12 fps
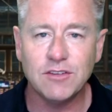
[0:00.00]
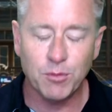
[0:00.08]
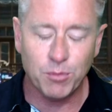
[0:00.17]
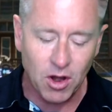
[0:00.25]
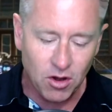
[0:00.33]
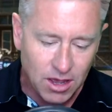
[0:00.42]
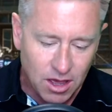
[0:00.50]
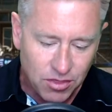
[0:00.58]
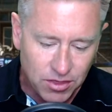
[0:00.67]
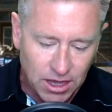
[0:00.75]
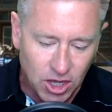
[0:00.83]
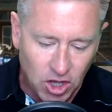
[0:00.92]
of America,
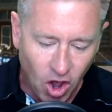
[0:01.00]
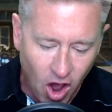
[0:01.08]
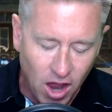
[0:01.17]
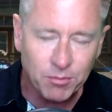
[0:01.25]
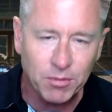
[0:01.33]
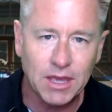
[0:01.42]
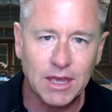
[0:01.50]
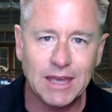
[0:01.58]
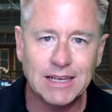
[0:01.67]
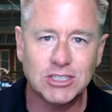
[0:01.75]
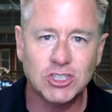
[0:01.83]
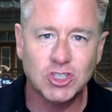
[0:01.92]
the economy
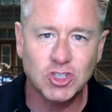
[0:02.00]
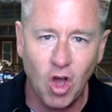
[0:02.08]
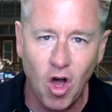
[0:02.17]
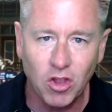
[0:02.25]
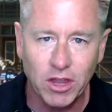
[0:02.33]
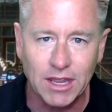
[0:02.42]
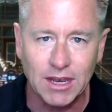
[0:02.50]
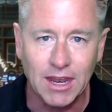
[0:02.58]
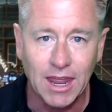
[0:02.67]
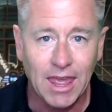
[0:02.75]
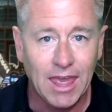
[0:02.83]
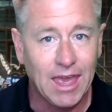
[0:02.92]
is stalling
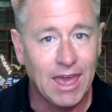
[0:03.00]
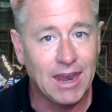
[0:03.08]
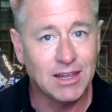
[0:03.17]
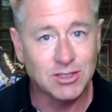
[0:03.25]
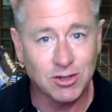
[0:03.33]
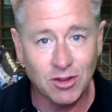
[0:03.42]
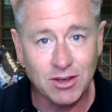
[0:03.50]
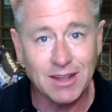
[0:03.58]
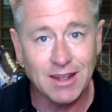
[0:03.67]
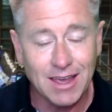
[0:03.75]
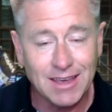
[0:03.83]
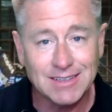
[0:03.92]
and it's looking
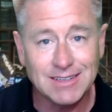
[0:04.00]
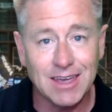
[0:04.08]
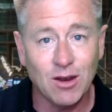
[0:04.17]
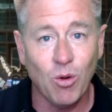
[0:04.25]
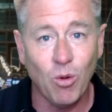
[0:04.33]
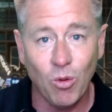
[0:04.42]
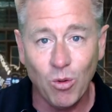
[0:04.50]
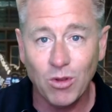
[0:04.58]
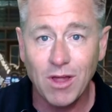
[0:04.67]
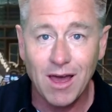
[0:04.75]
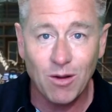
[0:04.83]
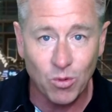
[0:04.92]
like it's getting a whole
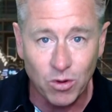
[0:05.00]
lot